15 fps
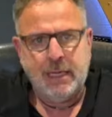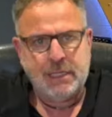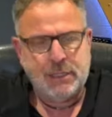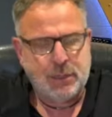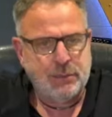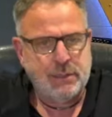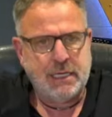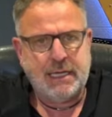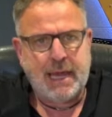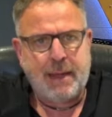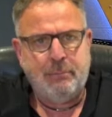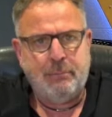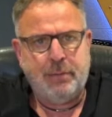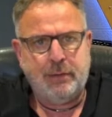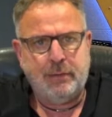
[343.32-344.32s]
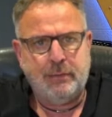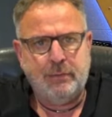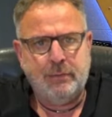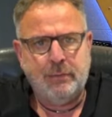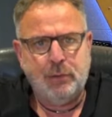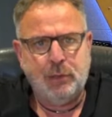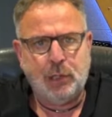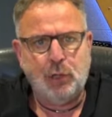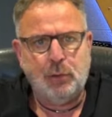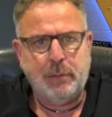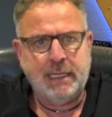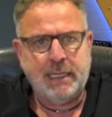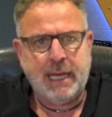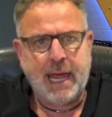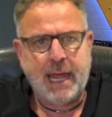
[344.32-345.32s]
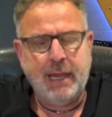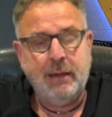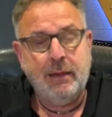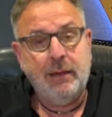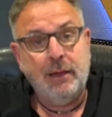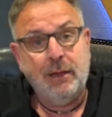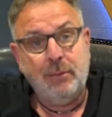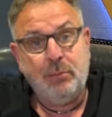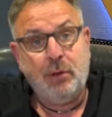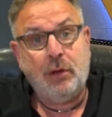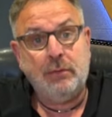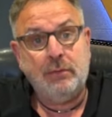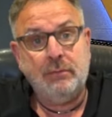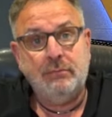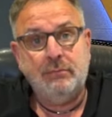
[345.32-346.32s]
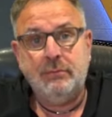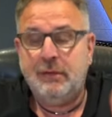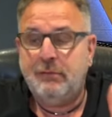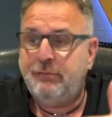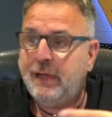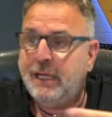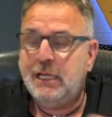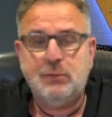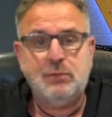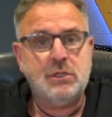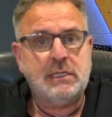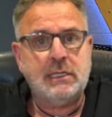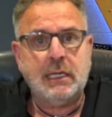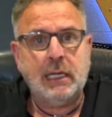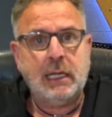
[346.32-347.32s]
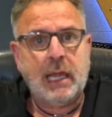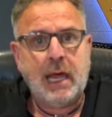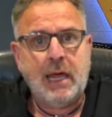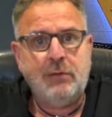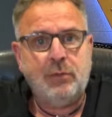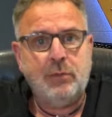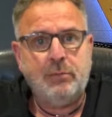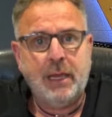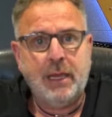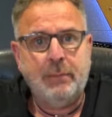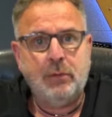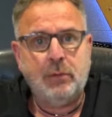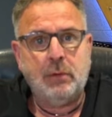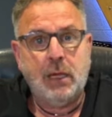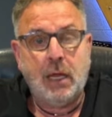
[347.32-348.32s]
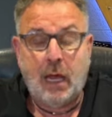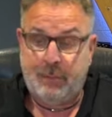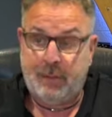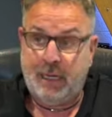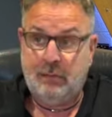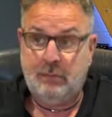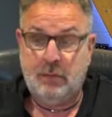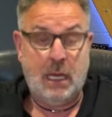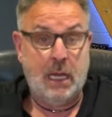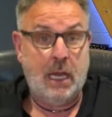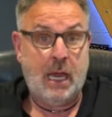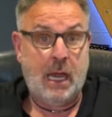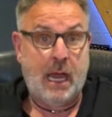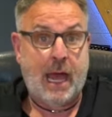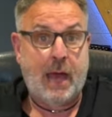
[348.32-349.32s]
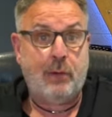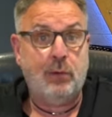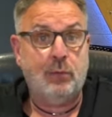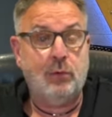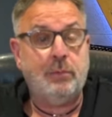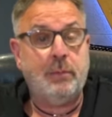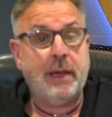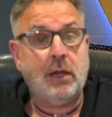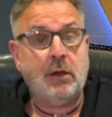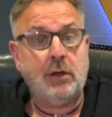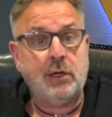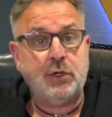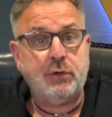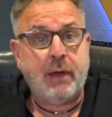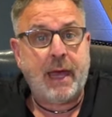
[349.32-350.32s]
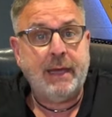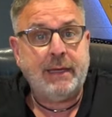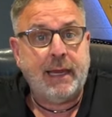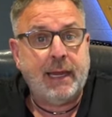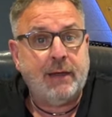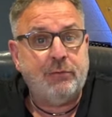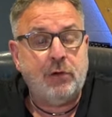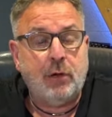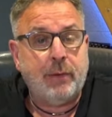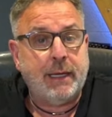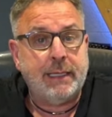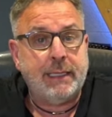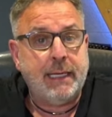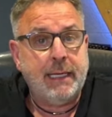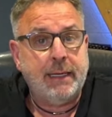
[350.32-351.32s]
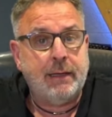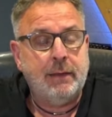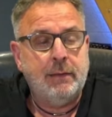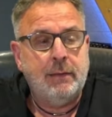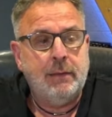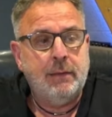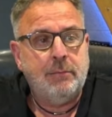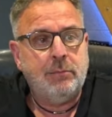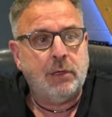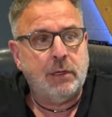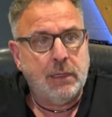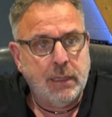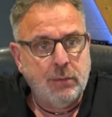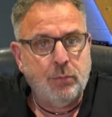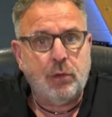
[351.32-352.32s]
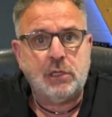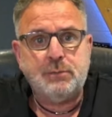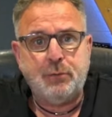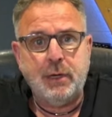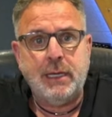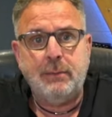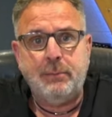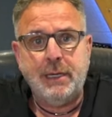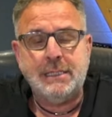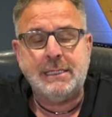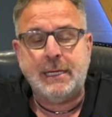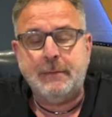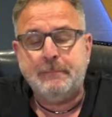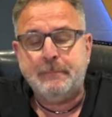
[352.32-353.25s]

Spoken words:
so it was a damp and gloomy day, but the village was still alive with people. I mean, how it would be on a dry day, I have no idea, but it was pretty busy,